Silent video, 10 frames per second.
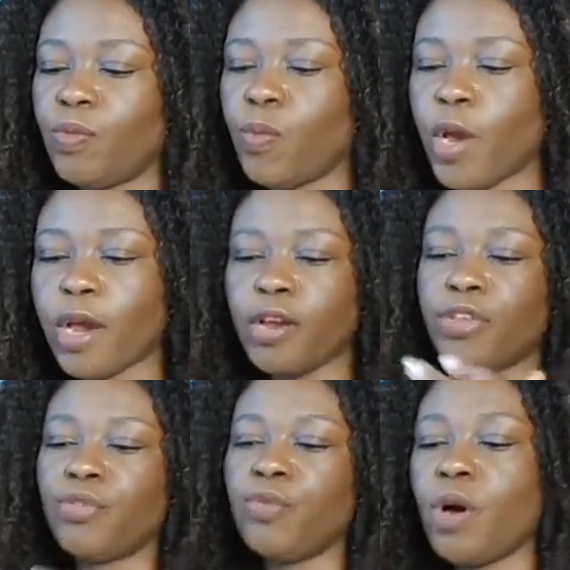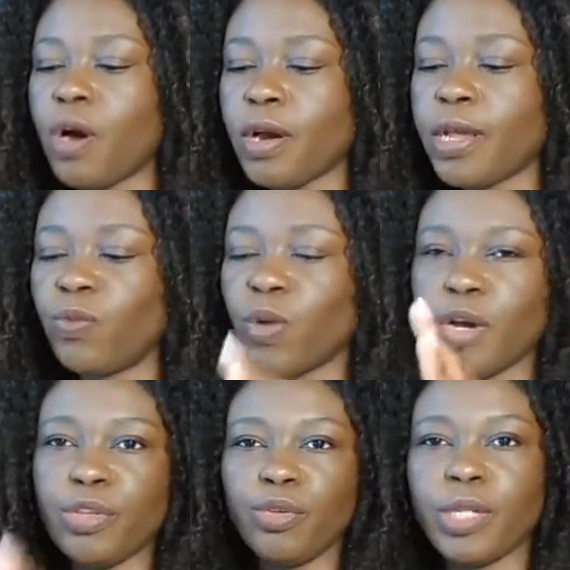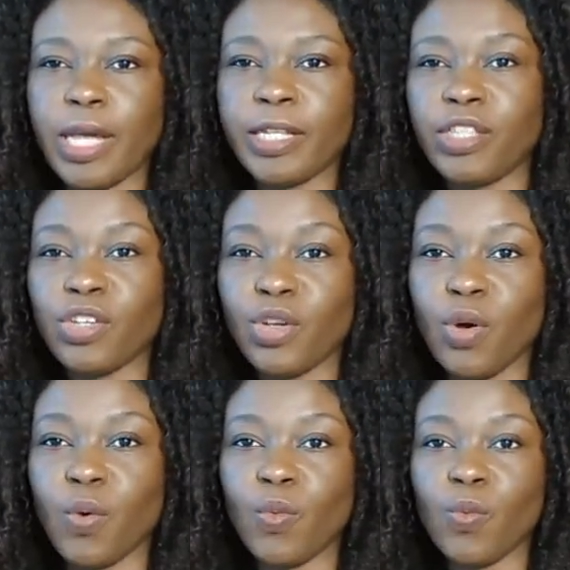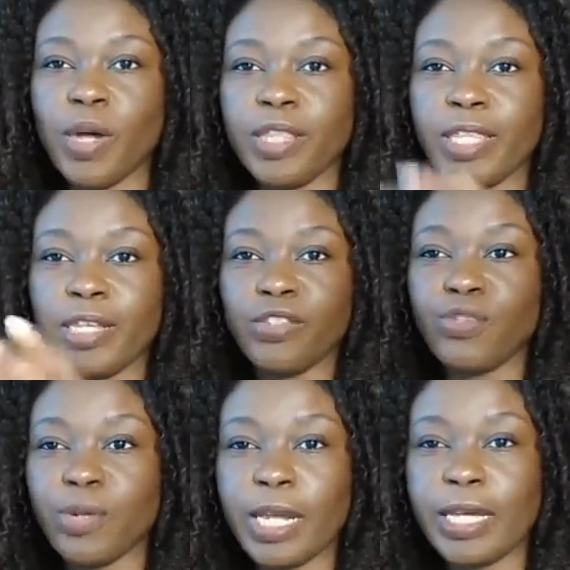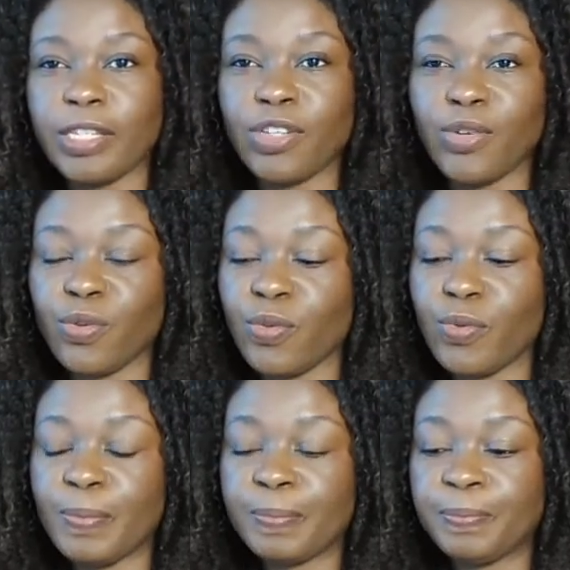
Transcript: where you are and where you'd like to go, what things you'd like to